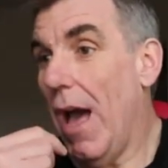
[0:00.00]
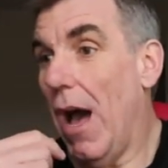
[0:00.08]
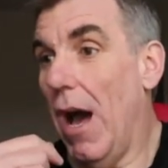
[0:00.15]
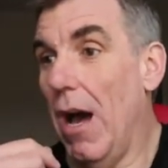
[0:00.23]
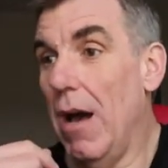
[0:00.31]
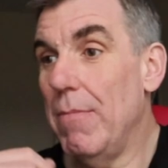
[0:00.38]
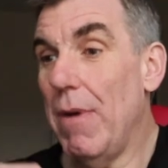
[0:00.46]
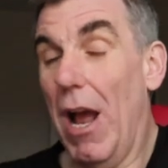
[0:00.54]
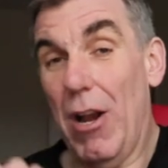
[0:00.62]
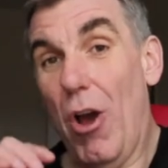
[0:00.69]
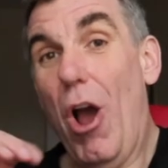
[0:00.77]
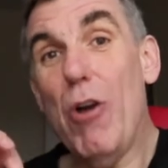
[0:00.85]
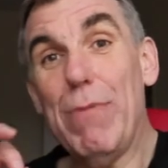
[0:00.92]
And
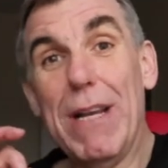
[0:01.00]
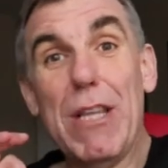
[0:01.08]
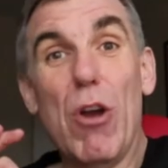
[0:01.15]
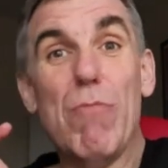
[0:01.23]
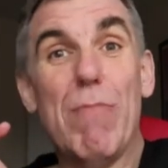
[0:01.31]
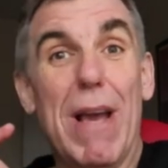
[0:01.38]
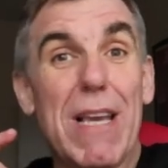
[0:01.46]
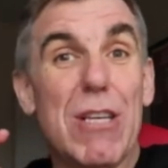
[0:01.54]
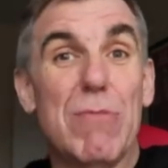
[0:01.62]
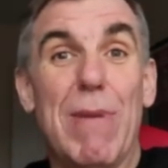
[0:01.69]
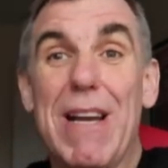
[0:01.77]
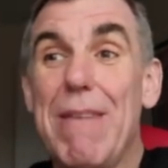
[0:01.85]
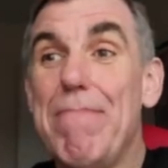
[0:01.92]
I hope they don't make as
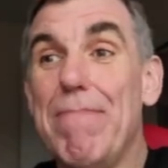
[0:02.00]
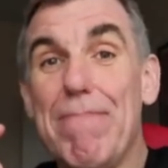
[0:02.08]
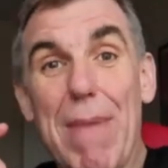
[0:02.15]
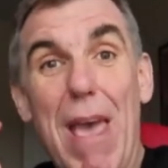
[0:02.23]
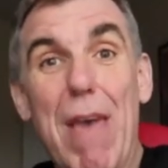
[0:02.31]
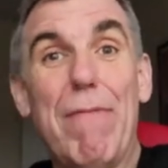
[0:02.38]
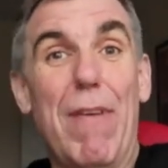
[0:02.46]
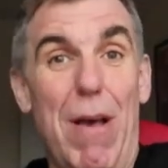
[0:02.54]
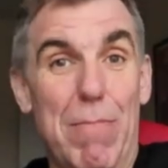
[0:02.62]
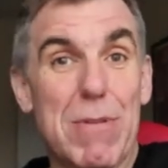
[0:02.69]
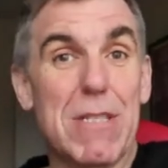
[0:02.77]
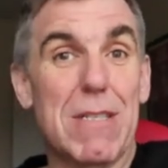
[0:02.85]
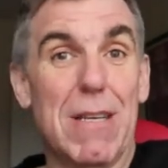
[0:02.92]
many
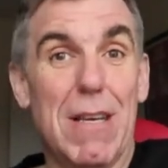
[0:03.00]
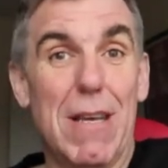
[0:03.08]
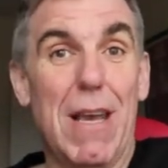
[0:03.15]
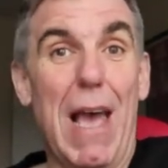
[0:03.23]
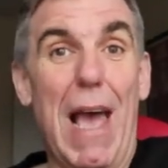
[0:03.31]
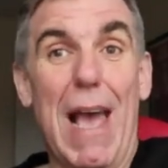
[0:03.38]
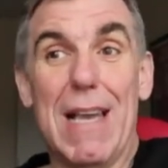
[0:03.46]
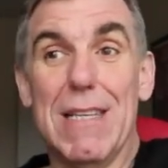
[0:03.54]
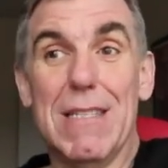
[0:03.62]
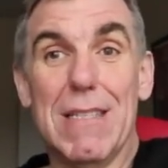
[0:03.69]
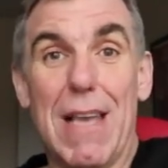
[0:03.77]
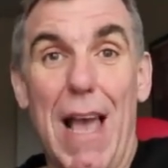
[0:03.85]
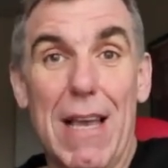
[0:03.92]
F-ups
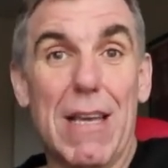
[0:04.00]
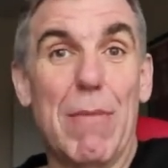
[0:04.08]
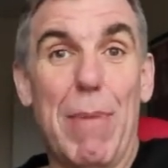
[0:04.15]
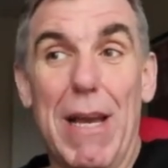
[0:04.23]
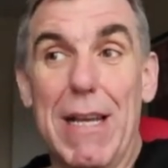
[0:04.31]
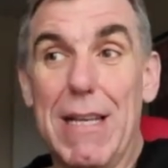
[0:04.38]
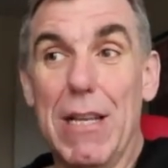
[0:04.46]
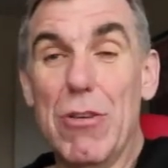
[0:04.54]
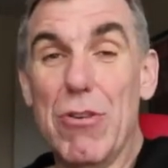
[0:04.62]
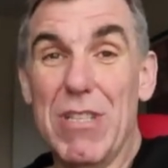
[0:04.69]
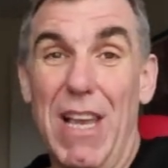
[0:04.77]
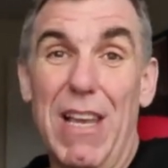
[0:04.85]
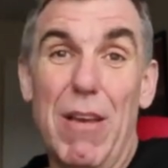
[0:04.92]
as Anchorbay did,
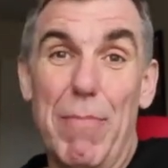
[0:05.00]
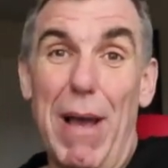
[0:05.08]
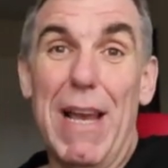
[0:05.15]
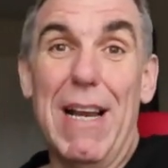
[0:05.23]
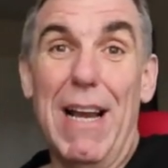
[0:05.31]
because Anchorbay,